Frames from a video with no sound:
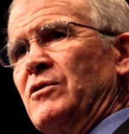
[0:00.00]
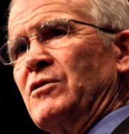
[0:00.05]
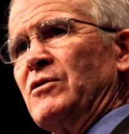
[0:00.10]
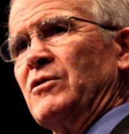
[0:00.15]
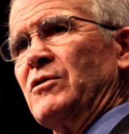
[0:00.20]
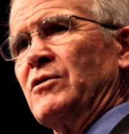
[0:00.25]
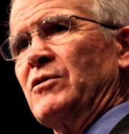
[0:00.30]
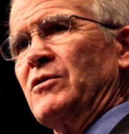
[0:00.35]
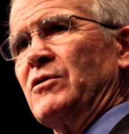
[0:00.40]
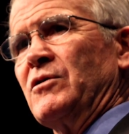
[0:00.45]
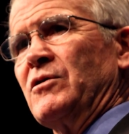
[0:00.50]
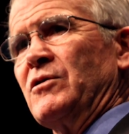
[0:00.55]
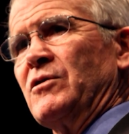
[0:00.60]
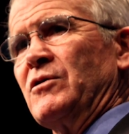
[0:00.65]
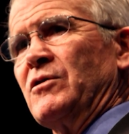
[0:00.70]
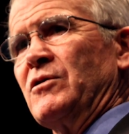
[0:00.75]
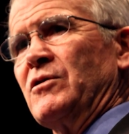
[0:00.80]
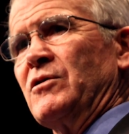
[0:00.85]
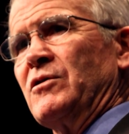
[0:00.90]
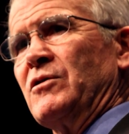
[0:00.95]
If we're
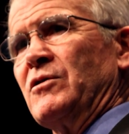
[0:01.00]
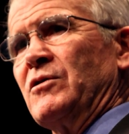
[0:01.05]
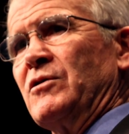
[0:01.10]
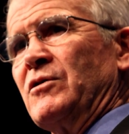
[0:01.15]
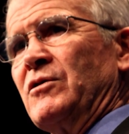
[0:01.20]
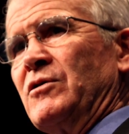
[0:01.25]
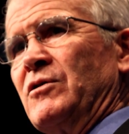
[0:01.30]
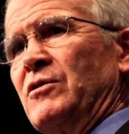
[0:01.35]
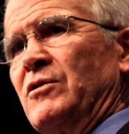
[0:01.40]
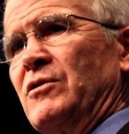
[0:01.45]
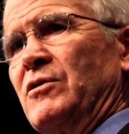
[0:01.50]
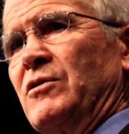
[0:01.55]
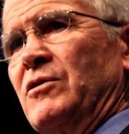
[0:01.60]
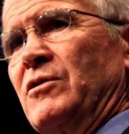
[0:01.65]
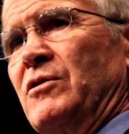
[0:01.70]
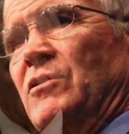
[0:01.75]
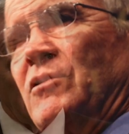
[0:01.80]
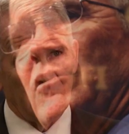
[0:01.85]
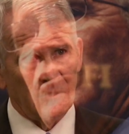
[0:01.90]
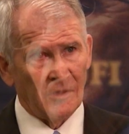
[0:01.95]
going to defeat
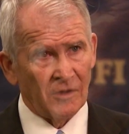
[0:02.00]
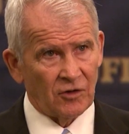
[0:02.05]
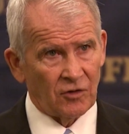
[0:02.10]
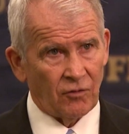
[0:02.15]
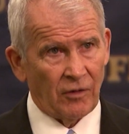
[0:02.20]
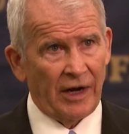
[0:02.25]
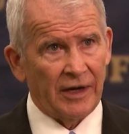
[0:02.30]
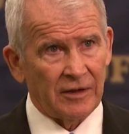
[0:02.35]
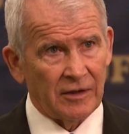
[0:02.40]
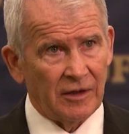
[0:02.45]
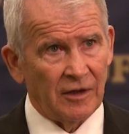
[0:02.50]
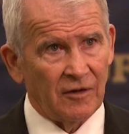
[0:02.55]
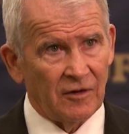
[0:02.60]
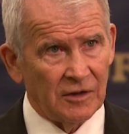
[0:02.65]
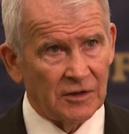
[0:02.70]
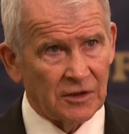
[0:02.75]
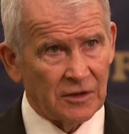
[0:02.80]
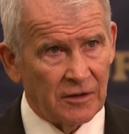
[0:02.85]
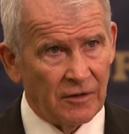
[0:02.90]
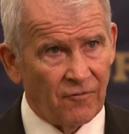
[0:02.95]
the threat that
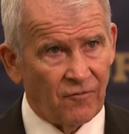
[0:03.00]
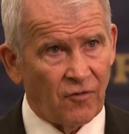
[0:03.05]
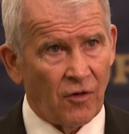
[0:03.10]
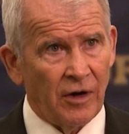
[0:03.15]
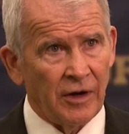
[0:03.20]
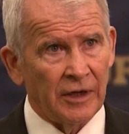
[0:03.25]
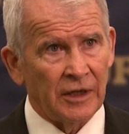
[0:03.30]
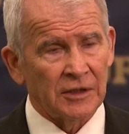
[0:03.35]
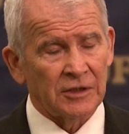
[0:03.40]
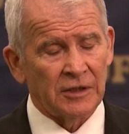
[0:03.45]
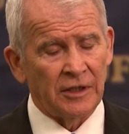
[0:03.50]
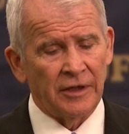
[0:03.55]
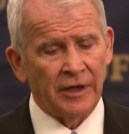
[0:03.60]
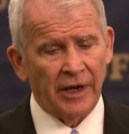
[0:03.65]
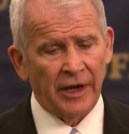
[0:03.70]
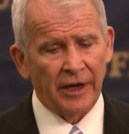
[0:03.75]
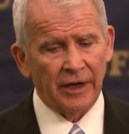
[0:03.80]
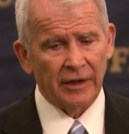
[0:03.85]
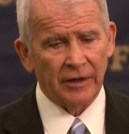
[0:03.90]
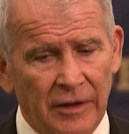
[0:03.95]
is confronting us
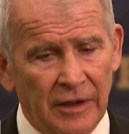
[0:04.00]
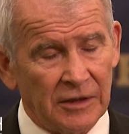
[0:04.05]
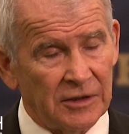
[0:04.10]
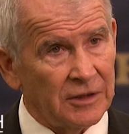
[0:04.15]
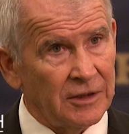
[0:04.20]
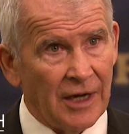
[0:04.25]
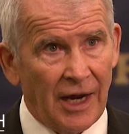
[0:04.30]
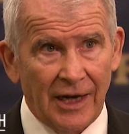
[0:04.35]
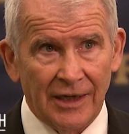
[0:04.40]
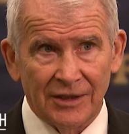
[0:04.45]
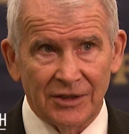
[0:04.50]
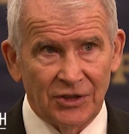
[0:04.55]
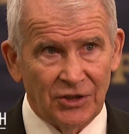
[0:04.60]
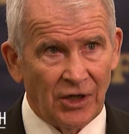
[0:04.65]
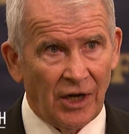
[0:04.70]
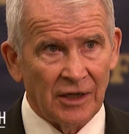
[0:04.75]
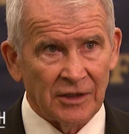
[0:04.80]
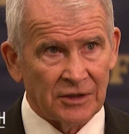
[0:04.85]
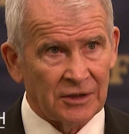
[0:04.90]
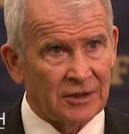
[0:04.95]
today, and it's not
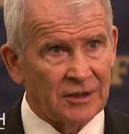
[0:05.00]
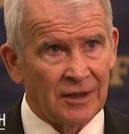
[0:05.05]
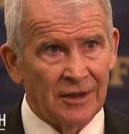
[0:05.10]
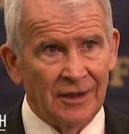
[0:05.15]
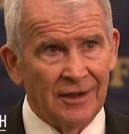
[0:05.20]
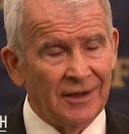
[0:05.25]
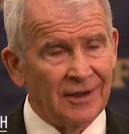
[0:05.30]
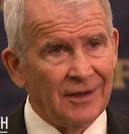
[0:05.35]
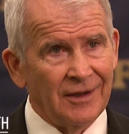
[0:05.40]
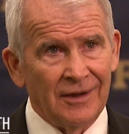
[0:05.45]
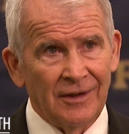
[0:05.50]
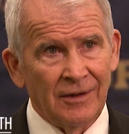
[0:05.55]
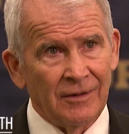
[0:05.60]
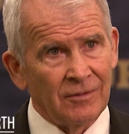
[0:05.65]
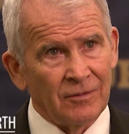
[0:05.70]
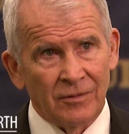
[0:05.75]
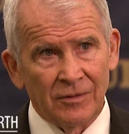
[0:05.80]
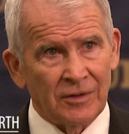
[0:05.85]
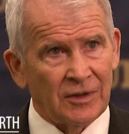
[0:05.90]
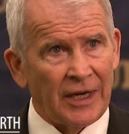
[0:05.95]
just
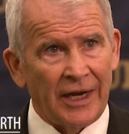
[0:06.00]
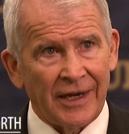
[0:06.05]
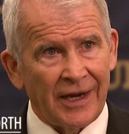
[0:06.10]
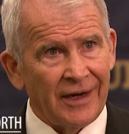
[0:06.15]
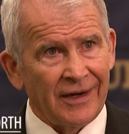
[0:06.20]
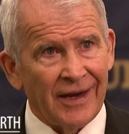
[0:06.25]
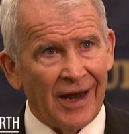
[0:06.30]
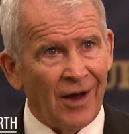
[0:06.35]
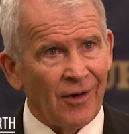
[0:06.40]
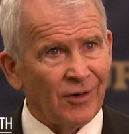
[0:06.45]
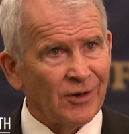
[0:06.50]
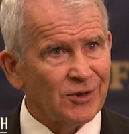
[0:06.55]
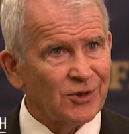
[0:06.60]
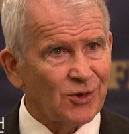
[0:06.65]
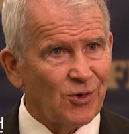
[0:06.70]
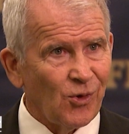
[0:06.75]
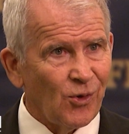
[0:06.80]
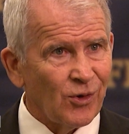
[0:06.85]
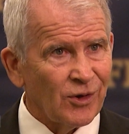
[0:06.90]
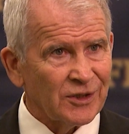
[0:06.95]
taking down a
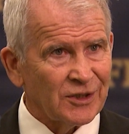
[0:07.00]
school